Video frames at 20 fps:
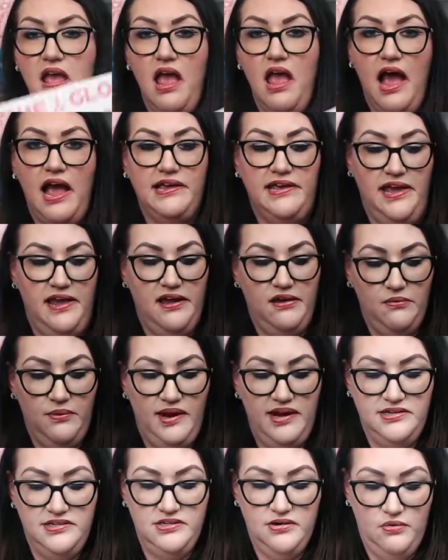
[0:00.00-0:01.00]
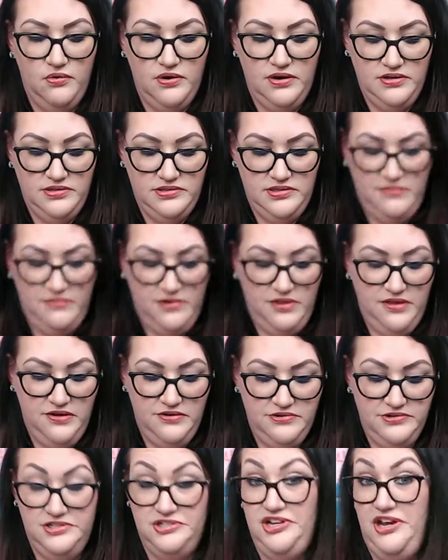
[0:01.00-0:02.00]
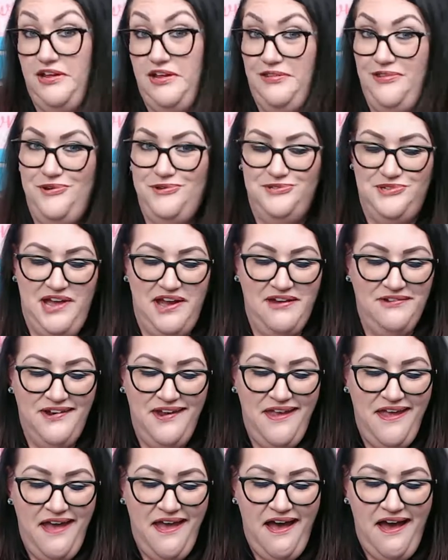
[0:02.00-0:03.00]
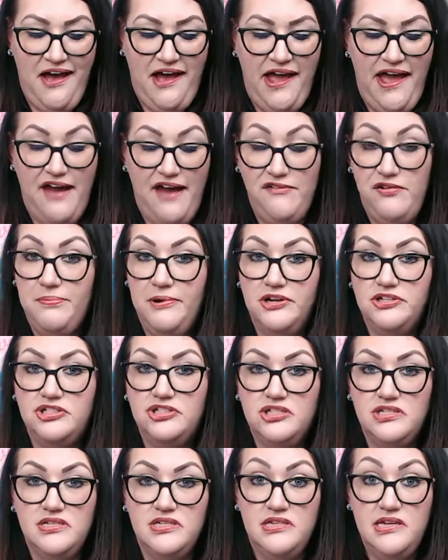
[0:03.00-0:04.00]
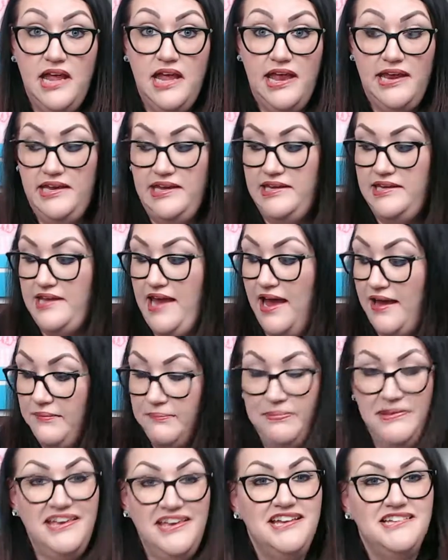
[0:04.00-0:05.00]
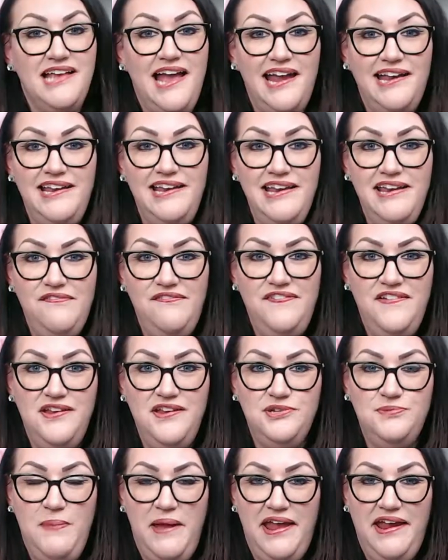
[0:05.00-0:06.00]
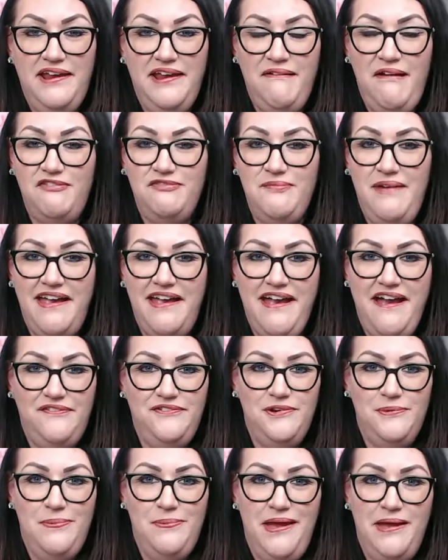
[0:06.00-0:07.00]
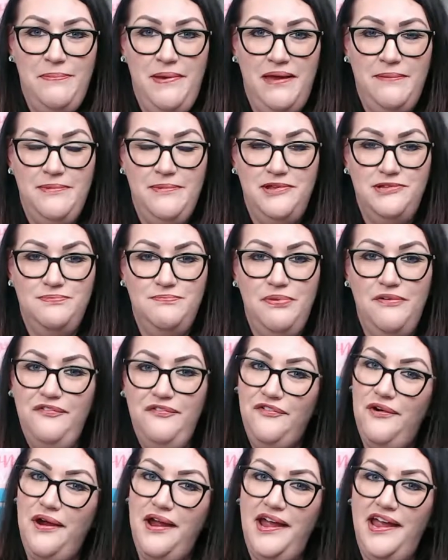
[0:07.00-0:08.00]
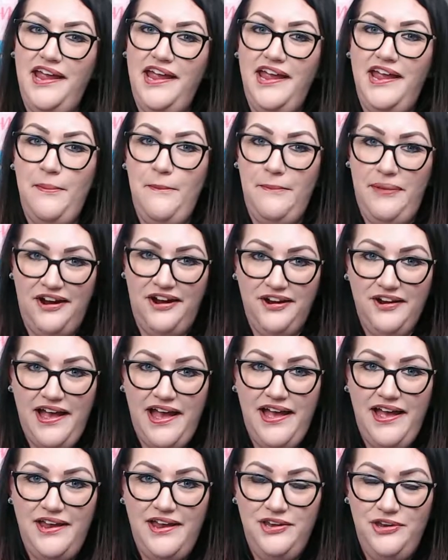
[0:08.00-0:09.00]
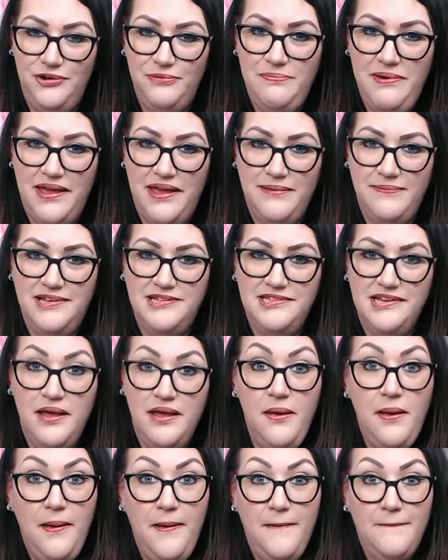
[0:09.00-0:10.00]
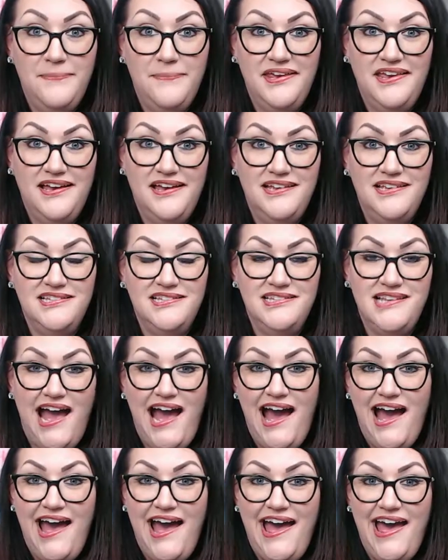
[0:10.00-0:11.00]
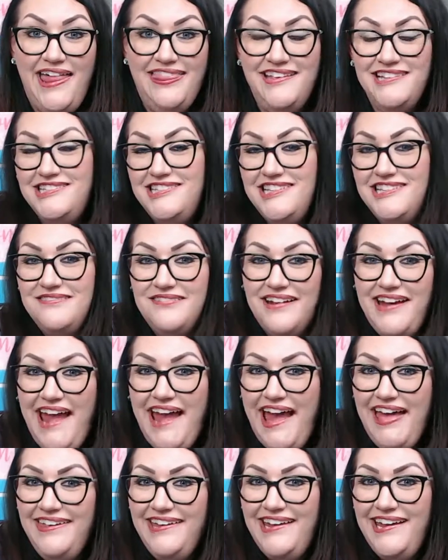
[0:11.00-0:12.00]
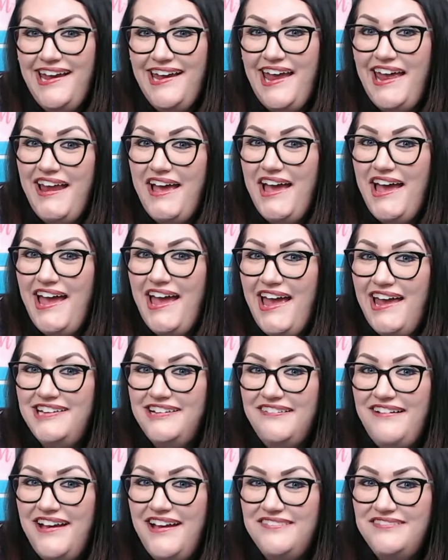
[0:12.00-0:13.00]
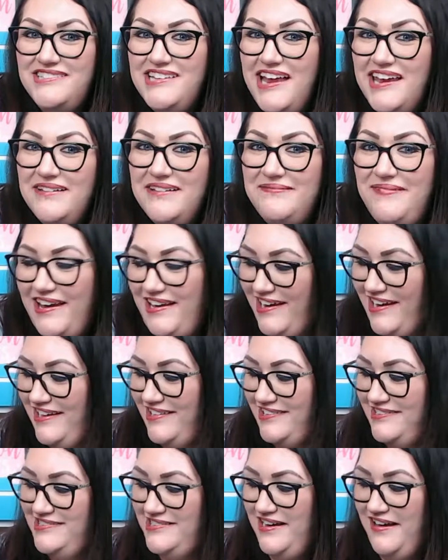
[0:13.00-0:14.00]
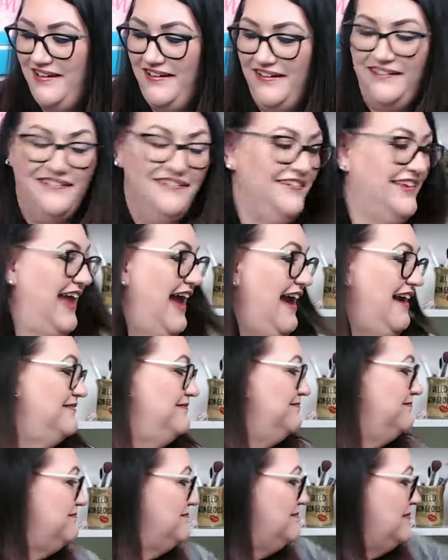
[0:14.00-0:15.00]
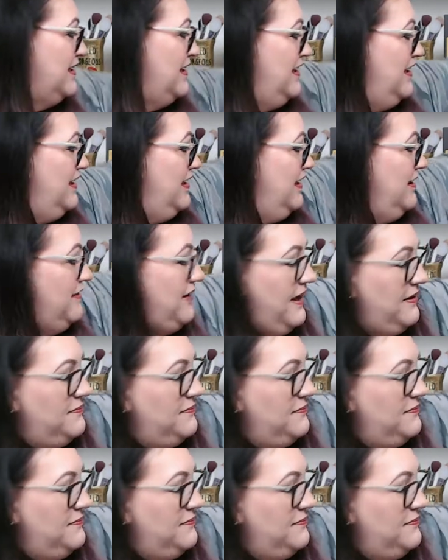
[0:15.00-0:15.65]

I can't wait to order some of those and check those out. Haven't purchased any yet because I need to finish paying off my Afterpay payments before I embark on new payments, because this is reality and I don't have a ton of money. So yeah. Okay.